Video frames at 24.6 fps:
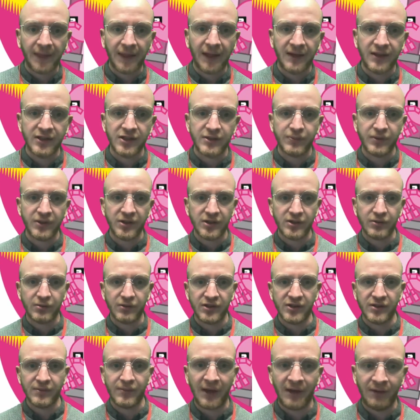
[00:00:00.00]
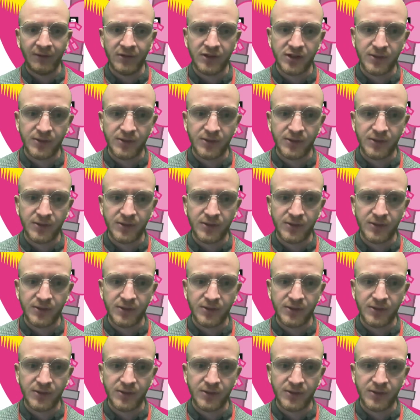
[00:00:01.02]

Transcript: and it speaks to us about